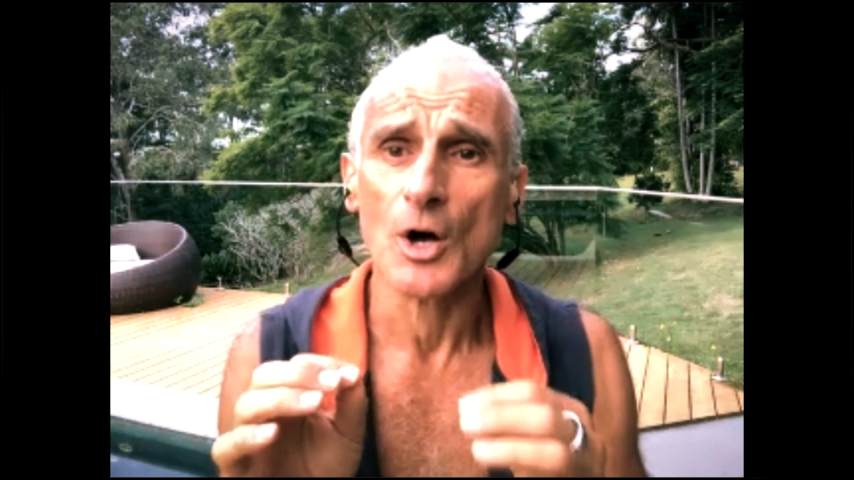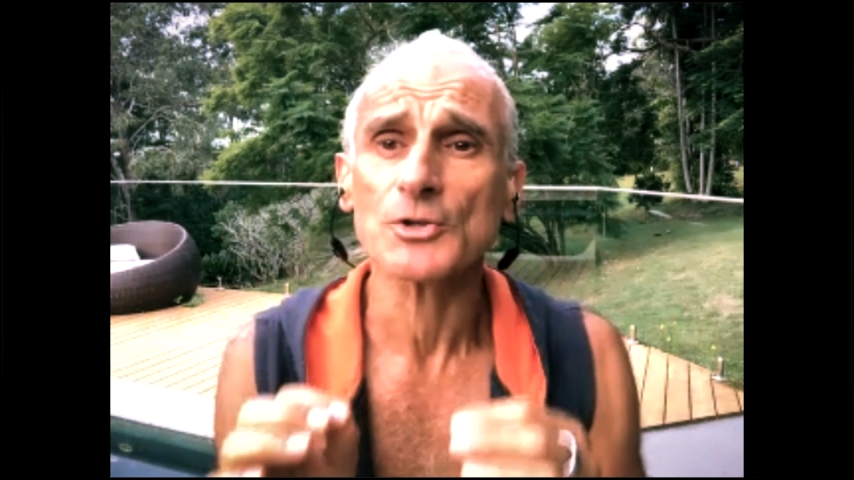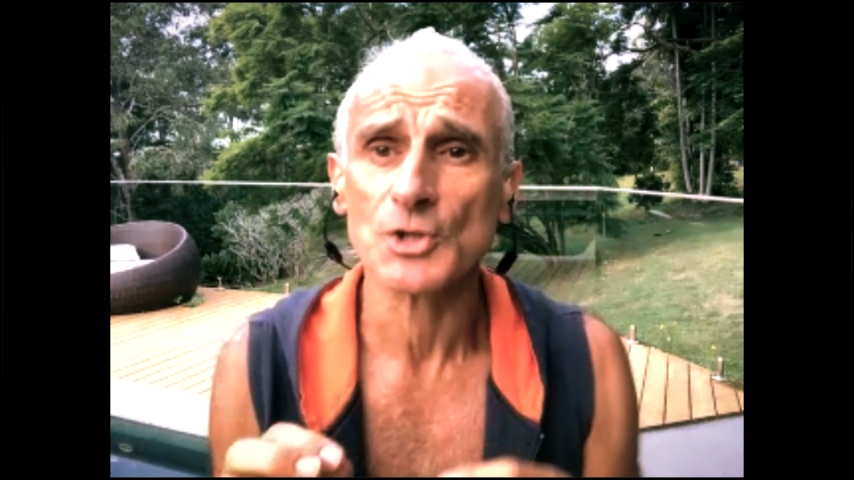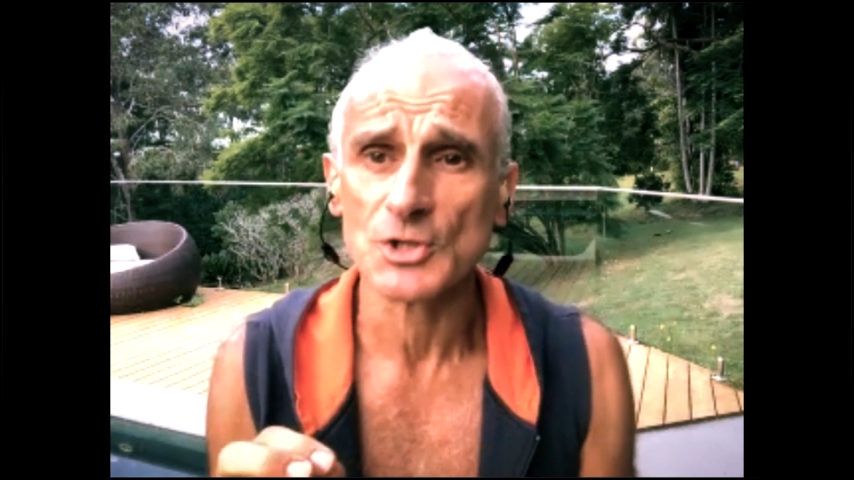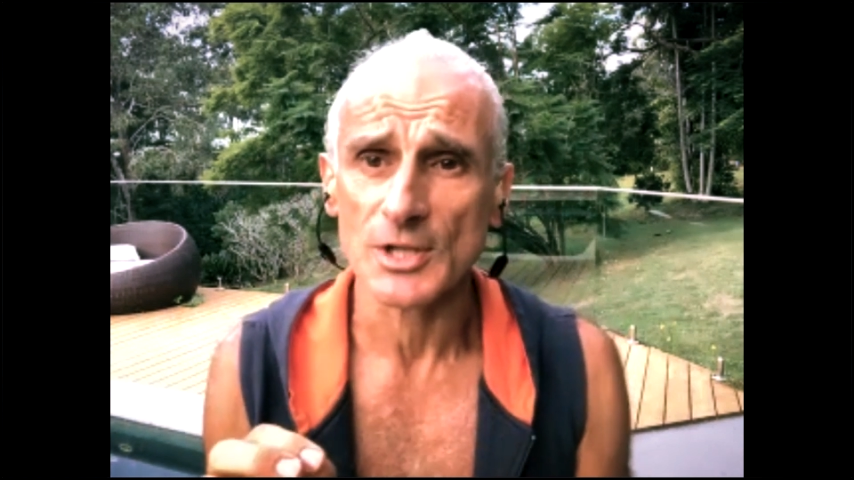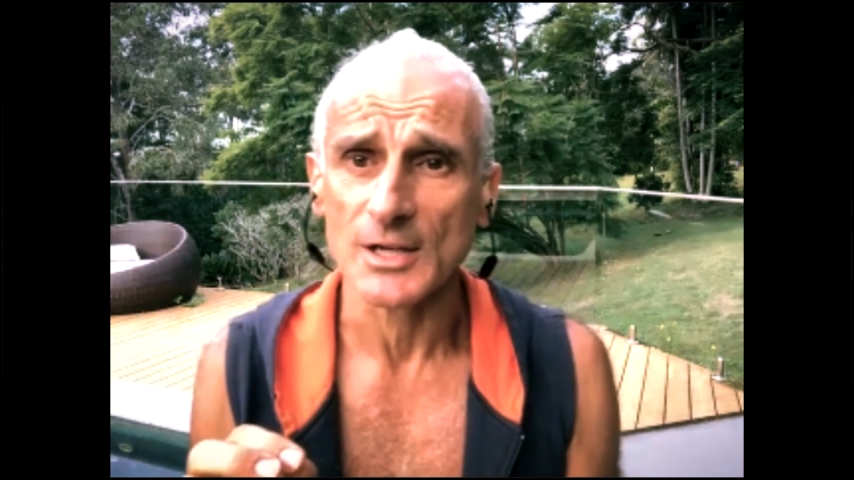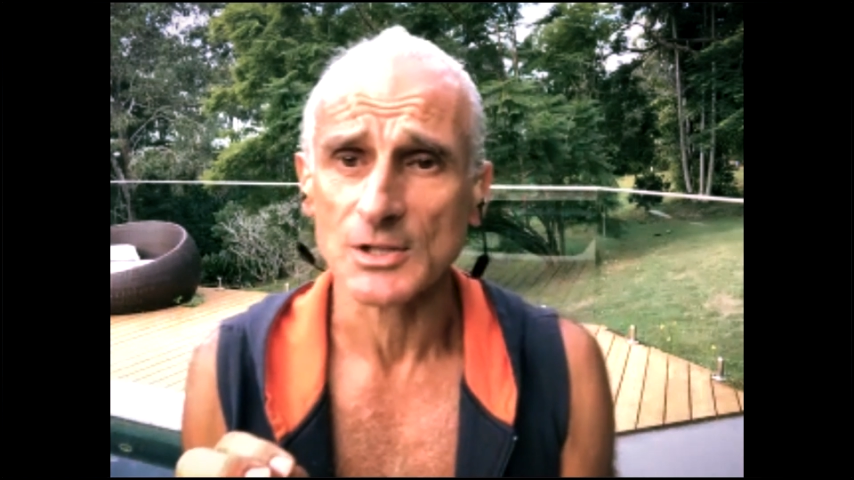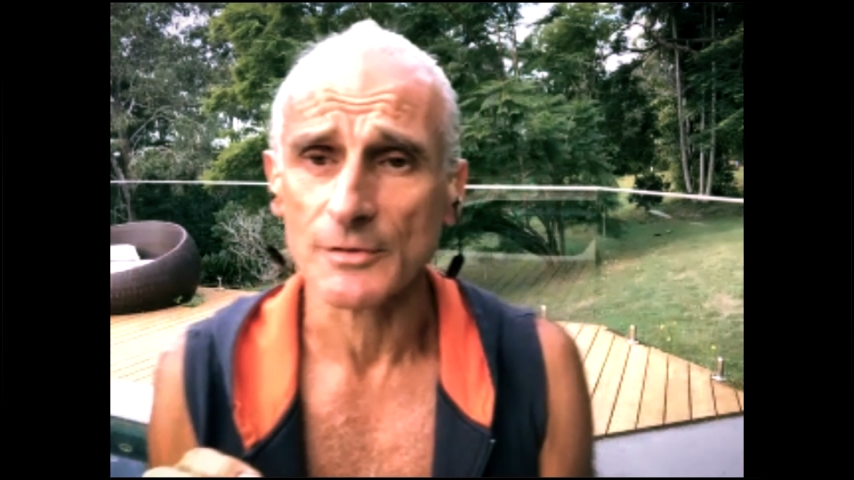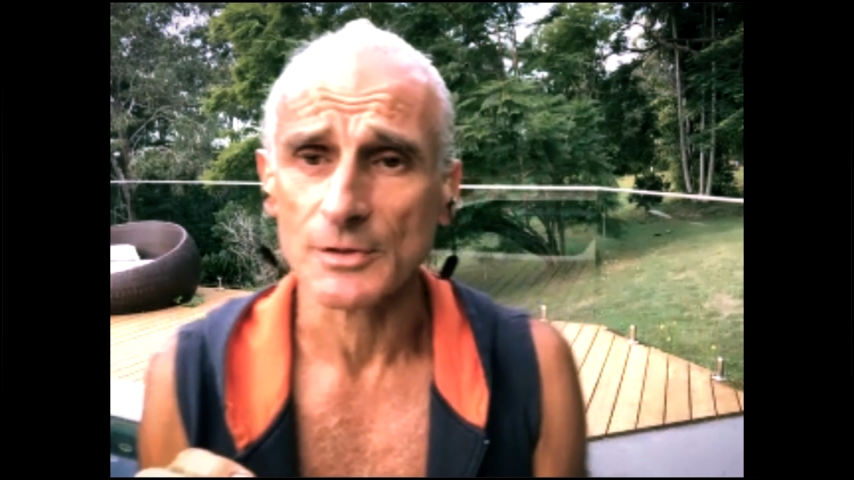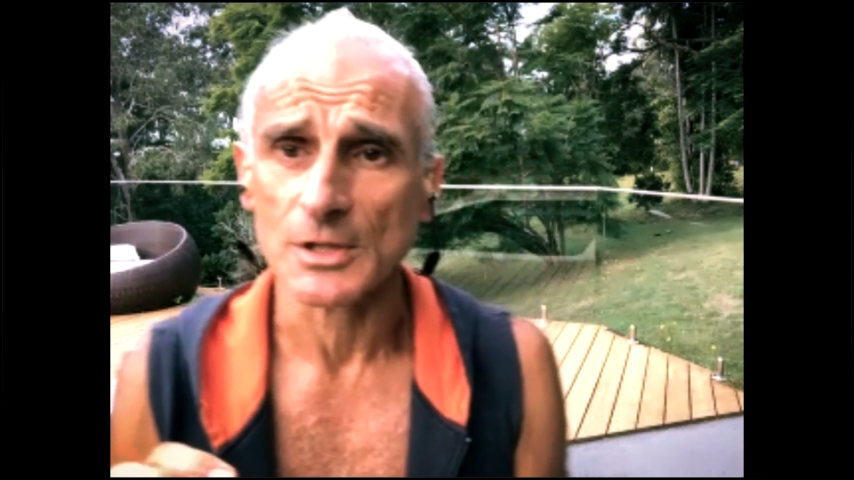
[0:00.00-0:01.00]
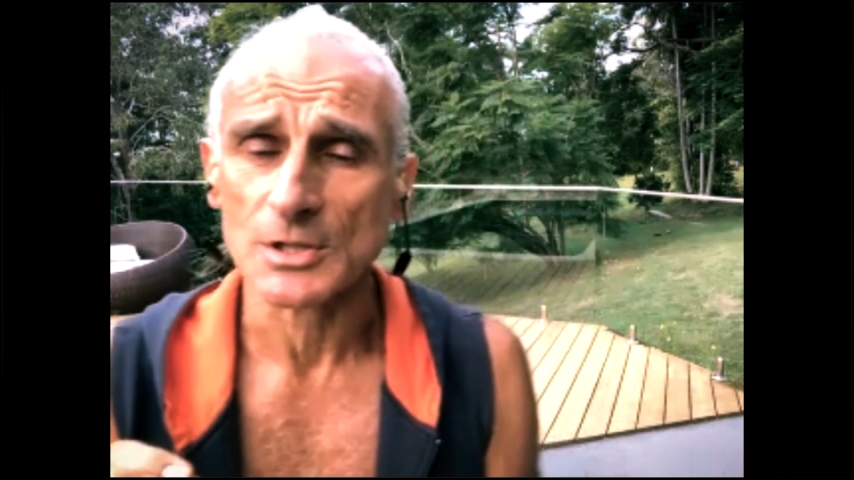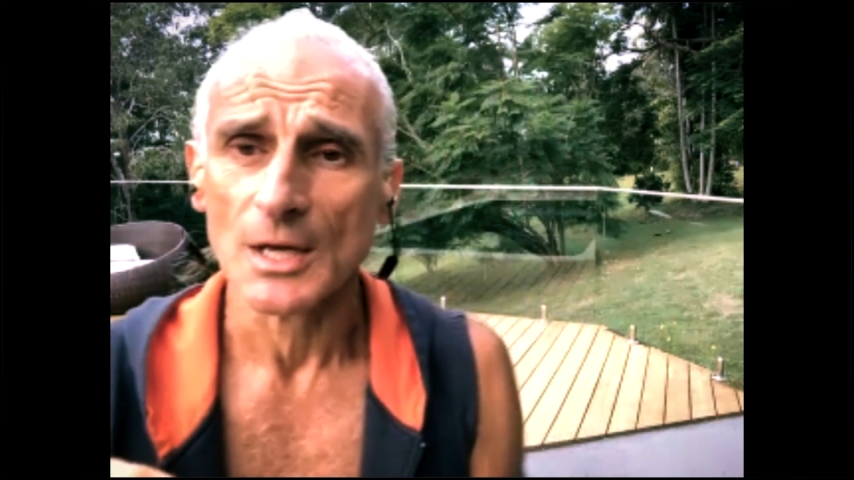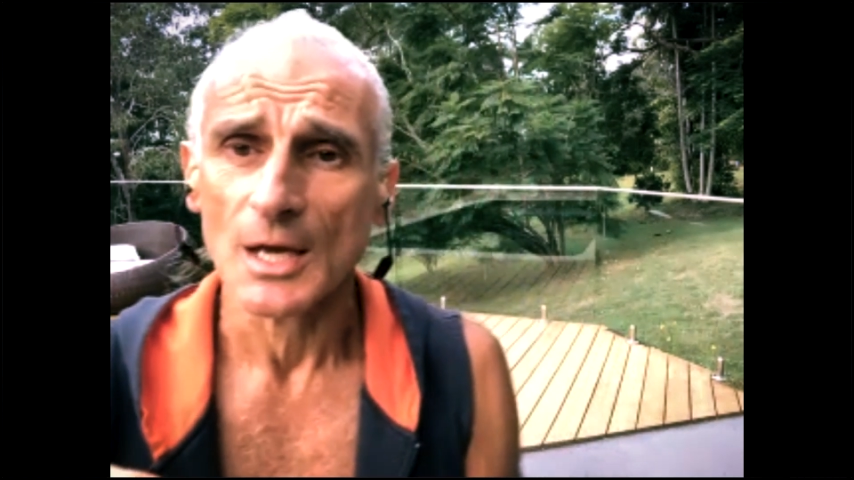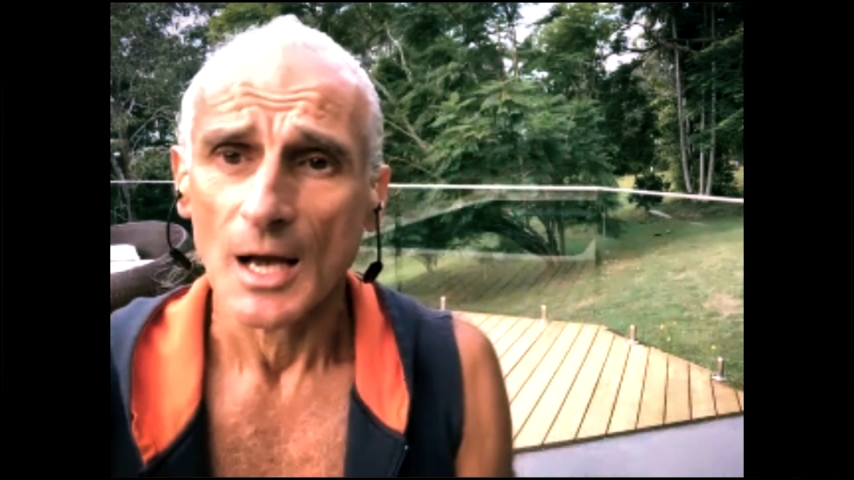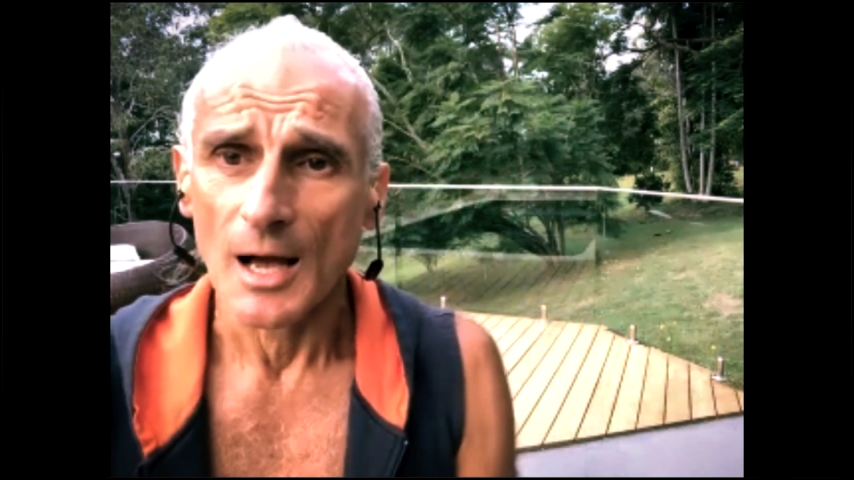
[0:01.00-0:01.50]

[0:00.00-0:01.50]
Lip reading: conscious activities.